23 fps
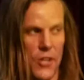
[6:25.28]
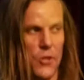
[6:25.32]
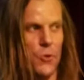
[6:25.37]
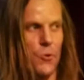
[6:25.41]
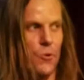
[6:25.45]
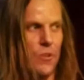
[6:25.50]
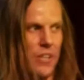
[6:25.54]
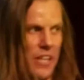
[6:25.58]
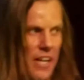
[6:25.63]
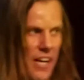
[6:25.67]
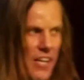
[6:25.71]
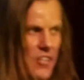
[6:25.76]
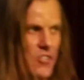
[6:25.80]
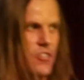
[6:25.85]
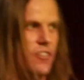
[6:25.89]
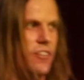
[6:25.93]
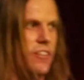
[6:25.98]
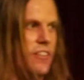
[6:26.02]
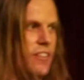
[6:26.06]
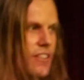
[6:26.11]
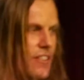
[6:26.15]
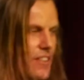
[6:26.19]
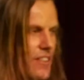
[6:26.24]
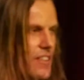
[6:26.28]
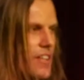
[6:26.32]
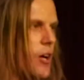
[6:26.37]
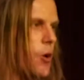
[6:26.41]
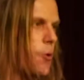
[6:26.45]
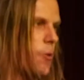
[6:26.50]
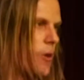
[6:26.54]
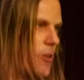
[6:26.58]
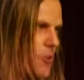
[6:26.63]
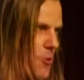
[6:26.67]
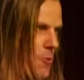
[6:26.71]
Why do we actually
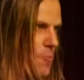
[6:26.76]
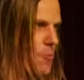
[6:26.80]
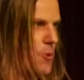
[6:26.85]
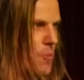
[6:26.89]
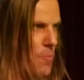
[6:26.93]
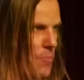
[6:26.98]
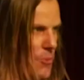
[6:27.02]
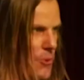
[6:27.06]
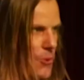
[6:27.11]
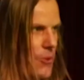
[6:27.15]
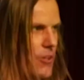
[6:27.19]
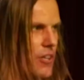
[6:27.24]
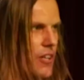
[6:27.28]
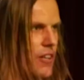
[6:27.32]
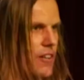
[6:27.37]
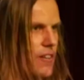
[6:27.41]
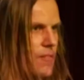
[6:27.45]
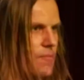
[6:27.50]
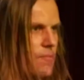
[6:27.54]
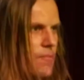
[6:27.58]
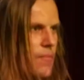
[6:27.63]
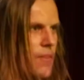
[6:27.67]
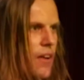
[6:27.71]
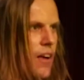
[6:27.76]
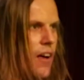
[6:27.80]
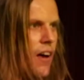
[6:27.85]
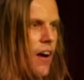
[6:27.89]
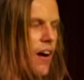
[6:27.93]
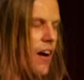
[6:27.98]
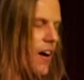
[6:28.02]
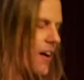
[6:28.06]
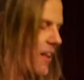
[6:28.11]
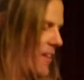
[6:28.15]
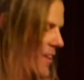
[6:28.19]
need a quantum computer?
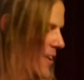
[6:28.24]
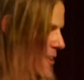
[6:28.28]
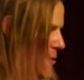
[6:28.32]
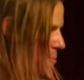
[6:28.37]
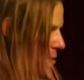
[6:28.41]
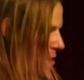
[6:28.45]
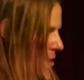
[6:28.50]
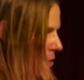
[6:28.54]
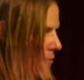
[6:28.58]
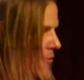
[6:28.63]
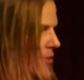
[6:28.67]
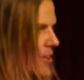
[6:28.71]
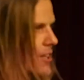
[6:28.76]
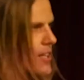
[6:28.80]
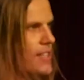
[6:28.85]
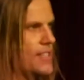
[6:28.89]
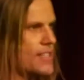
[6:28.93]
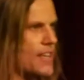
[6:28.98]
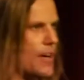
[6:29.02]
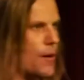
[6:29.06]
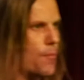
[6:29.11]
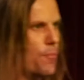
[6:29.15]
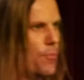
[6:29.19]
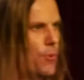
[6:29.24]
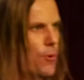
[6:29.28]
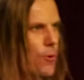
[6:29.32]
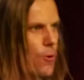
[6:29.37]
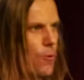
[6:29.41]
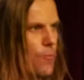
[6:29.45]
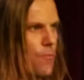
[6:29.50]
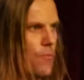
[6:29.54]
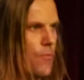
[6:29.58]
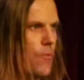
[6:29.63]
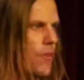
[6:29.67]
Let me give you an
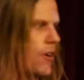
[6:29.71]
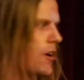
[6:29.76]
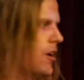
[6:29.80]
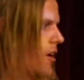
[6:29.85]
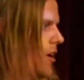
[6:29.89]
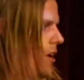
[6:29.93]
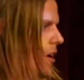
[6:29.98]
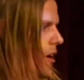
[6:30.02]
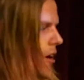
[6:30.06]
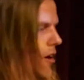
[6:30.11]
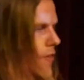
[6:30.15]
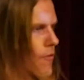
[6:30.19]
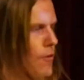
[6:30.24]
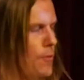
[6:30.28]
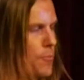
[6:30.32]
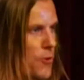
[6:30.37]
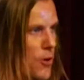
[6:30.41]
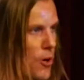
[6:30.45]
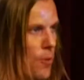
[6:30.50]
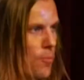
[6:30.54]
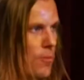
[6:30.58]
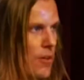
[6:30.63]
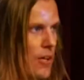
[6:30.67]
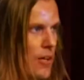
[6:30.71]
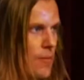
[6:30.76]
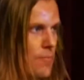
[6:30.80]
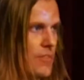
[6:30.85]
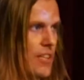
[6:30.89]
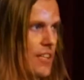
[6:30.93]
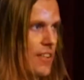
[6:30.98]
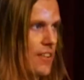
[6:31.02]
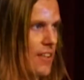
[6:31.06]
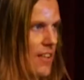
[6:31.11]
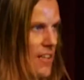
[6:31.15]
example of a
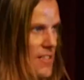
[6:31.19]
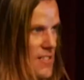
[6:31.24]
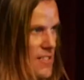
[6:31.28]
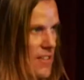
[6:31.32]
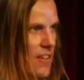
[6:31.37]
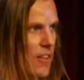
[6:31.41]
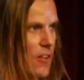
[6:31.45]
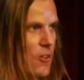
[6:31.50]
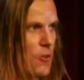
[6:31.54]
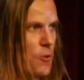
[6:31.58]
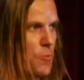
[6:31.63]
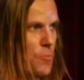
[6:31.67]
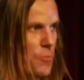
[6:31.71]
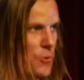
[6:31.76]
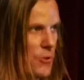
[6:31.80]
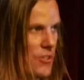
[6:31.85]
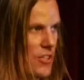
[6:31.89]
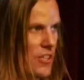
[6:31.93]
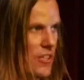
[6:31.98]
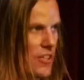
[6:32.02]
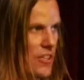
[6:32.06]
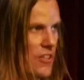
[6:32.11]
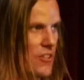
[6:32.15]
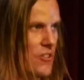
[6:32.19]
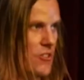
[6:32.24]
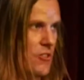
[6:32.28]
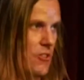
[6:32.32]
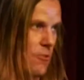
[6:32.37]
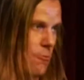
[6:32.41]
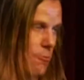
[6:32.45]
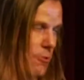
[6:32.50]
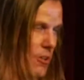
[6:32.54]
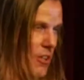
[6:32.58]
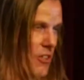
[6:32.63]
problem that classical
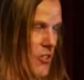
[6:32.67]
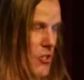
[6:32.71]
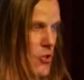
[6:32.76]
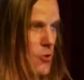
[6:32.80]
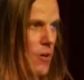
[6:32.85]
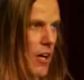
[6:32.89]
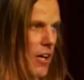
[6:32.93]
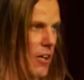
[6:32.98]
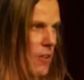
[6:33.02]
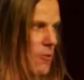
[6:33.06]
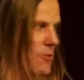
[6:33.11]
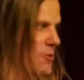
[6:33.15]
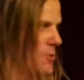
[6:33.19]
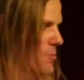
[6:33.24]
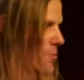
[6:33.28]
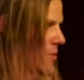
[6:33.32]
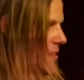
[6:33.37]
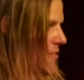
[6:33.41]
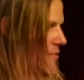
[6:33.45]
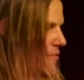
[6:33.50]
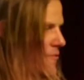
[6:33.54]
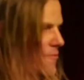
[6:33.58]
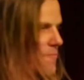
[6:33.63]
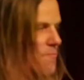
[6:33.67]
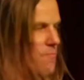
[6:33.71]
computer really struggles